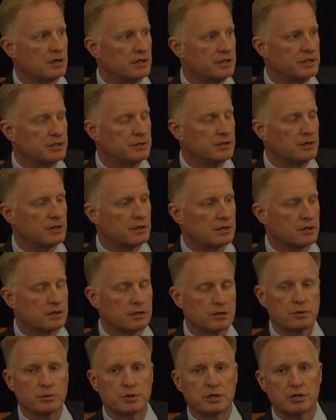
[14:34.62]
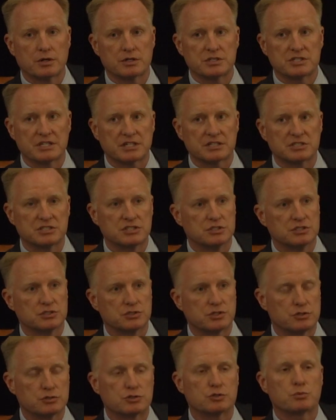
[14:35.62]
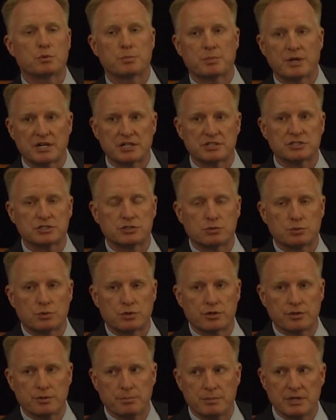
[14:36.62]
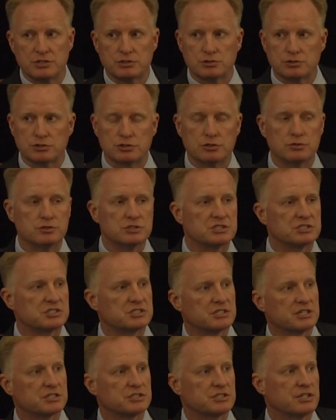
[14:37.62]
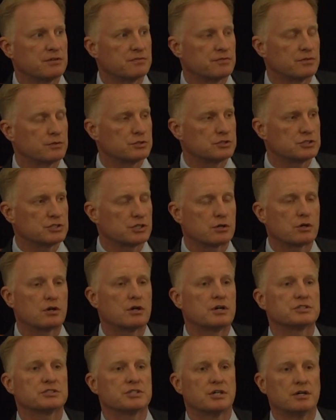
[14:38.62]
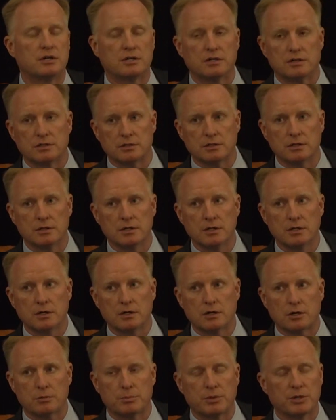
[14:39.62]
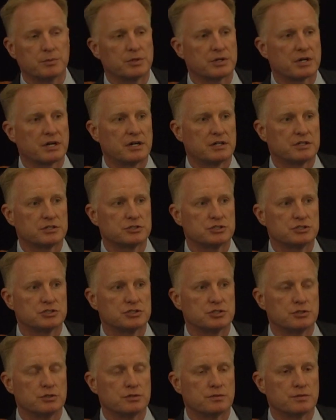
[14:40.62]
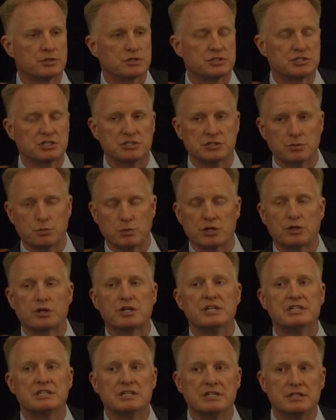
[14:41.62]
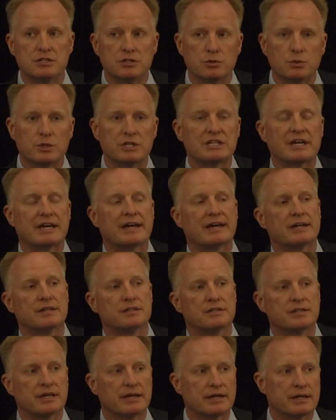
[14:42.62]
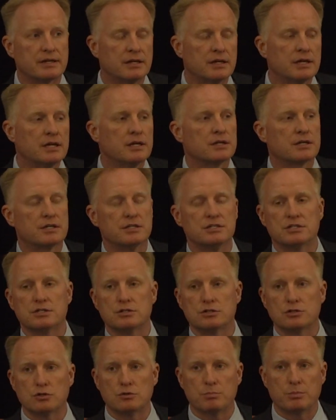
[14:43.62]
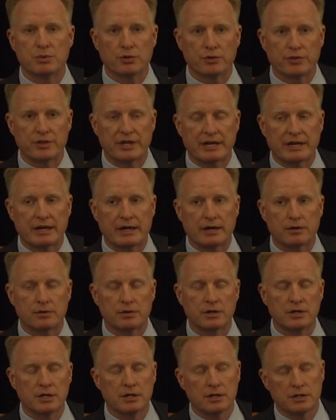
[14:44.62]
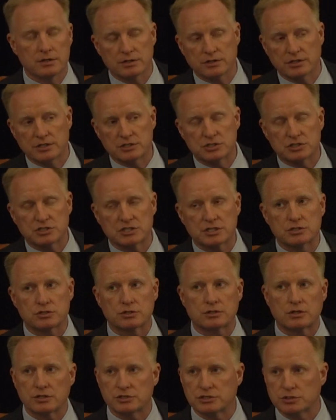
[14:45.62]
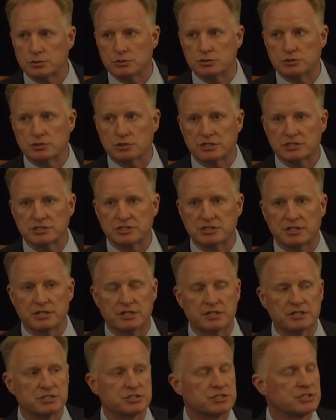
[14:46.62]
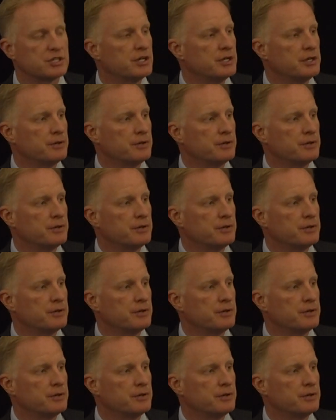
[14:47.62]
in our OER Texas, there's a repository of the major student success efforts across all our public colleges and universities, and we're continuing to add to that, continue to build that out. The legislature also entrusted us